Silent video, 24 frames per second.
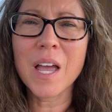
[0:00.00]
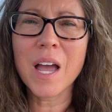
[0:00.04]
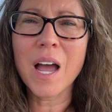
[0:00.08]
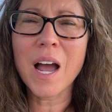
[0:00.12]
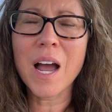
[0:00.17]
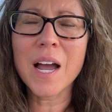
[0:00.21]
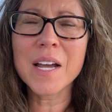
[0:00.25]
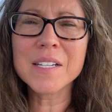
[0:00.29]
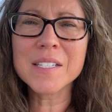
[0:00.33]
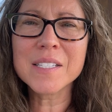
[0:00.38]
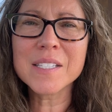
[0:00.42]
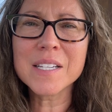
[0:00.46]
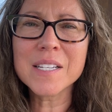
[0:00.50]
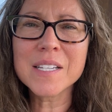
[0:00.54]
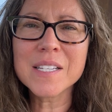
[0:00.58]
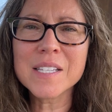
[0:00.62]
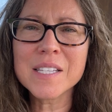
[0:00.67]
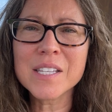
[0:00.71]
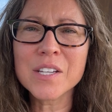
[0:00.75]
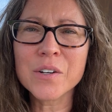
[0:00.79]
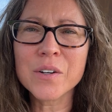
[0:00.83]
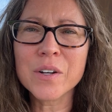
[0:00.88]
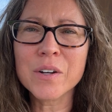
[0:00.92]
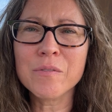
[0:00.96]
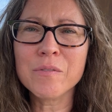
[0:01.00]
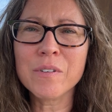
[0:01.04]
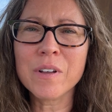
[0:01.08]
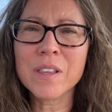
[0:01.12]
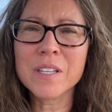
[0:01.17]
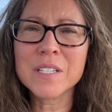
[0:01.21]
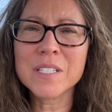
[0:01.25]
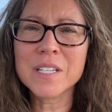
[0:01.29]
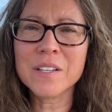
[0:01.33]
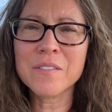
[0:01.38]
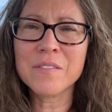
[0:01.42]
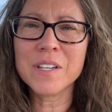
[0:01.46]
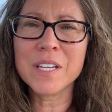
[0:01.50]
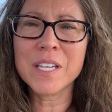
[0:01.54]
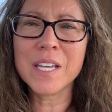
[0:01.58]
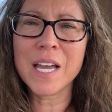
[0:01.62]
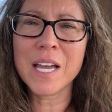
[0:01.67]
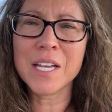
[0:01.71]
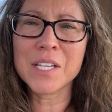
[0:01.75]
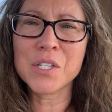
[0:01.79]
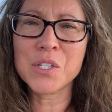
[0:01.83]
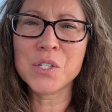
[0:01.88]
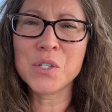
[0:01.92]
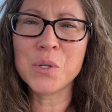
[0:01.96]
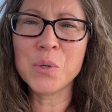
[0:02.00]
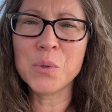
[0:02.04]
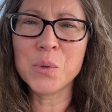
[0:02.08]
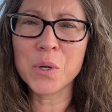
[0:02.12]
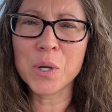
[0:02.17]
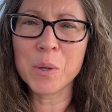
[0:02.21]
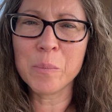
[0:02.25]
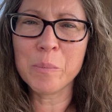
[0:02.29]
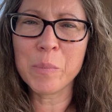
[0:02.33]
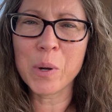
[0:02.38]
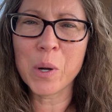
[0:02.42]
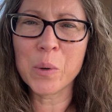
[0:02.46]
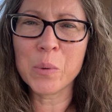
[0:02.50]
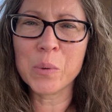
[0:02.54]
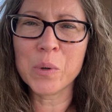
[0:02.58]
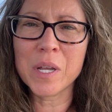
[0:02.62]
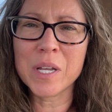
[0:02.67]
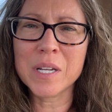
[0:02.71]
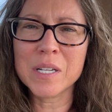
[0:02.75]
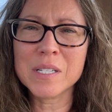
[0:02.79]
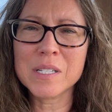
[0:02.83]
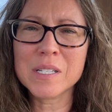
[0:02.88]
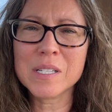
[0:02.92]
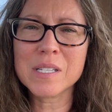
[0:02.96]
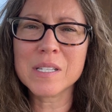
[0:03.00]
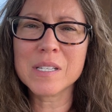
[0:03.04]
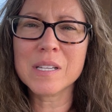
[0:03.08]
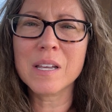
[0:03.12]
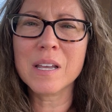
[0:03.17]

Einstein's theory of relativity has 2 components: